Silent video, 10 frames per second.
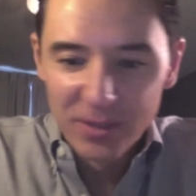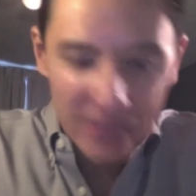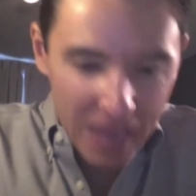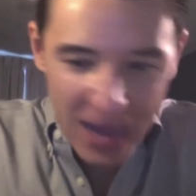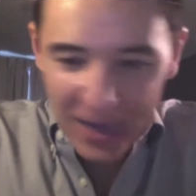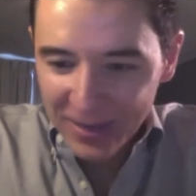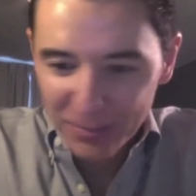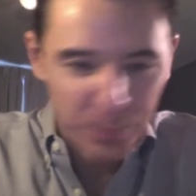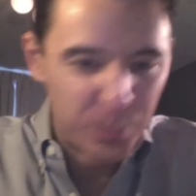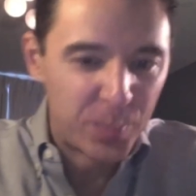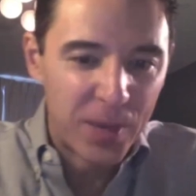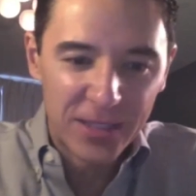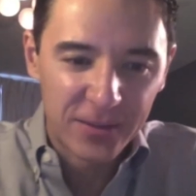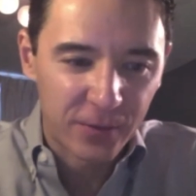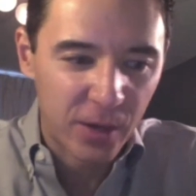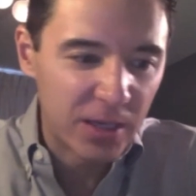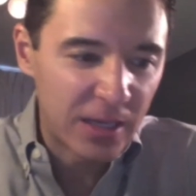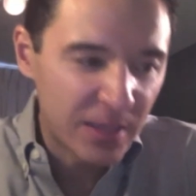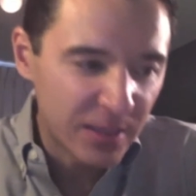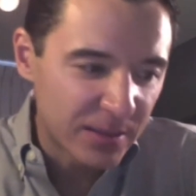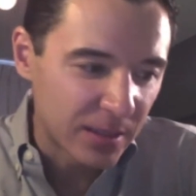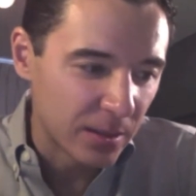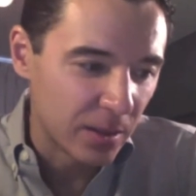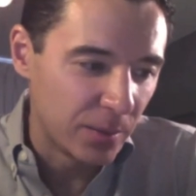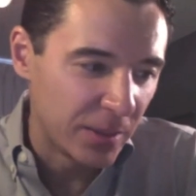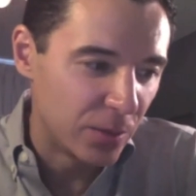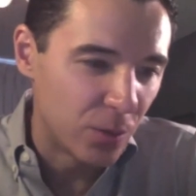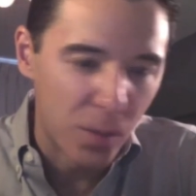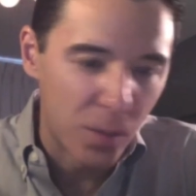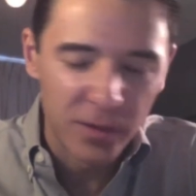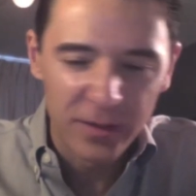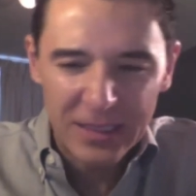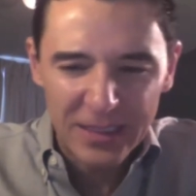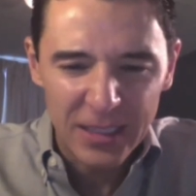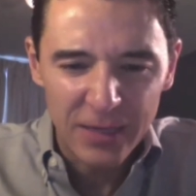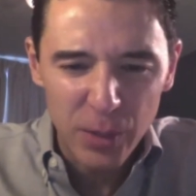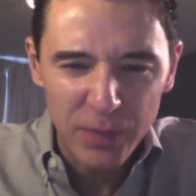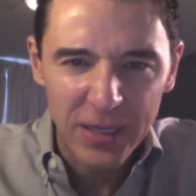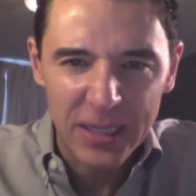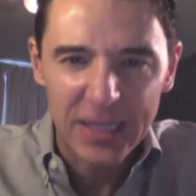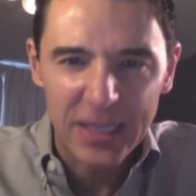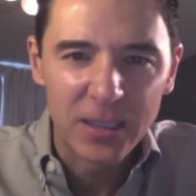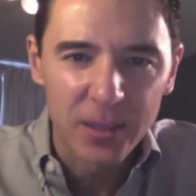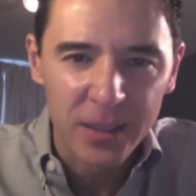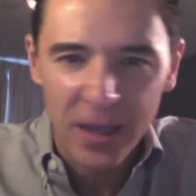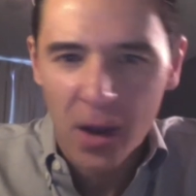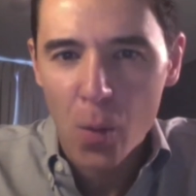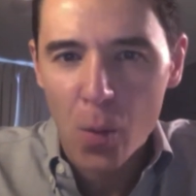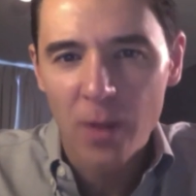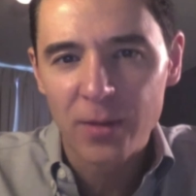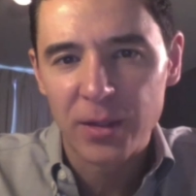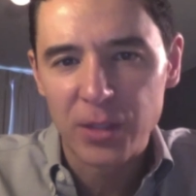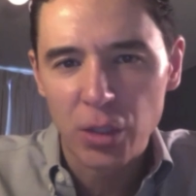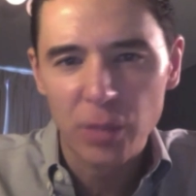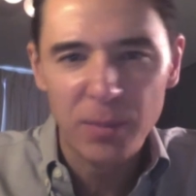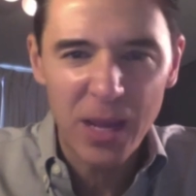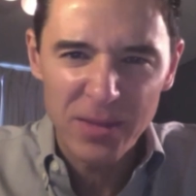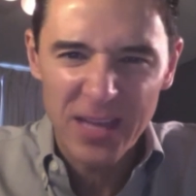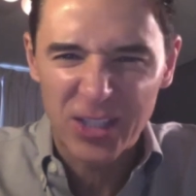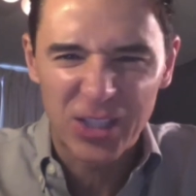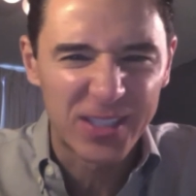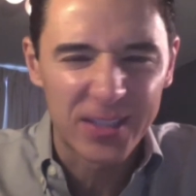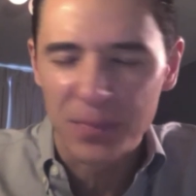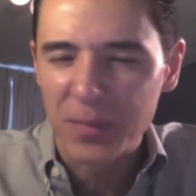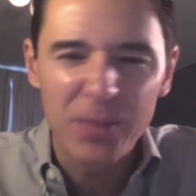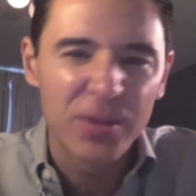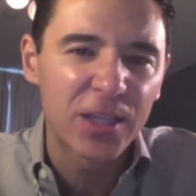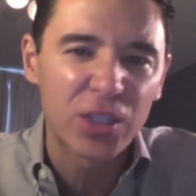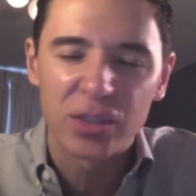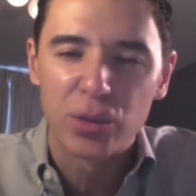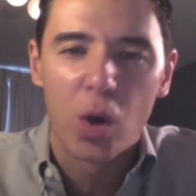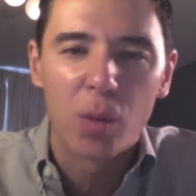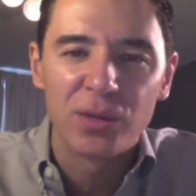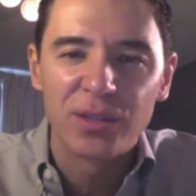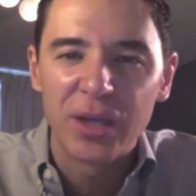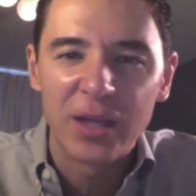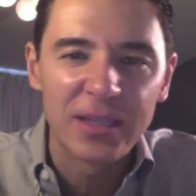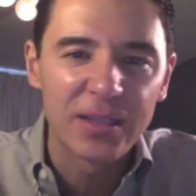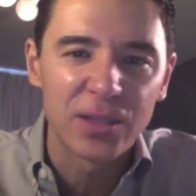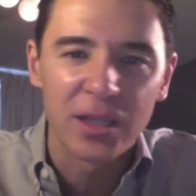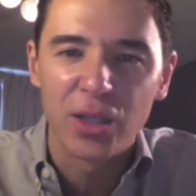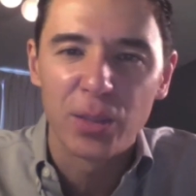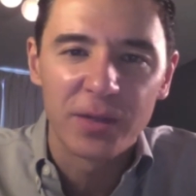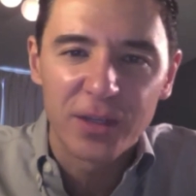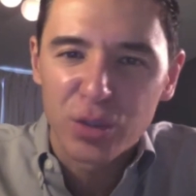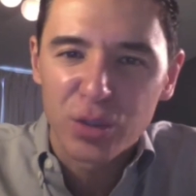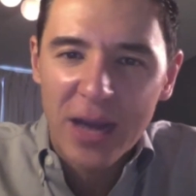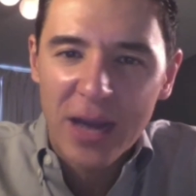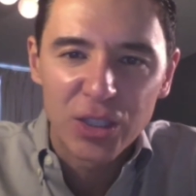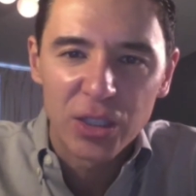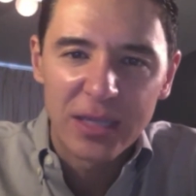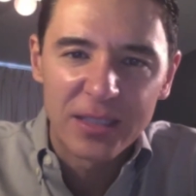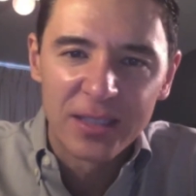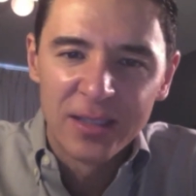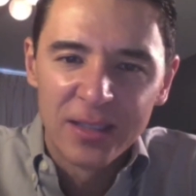guy best friend. I think it's a little bit normal. Listen, if you have like an inkling, like a one or a two, maybe that's just some. Maybe that's just normal. You know, I think there's a little bit of attraction that's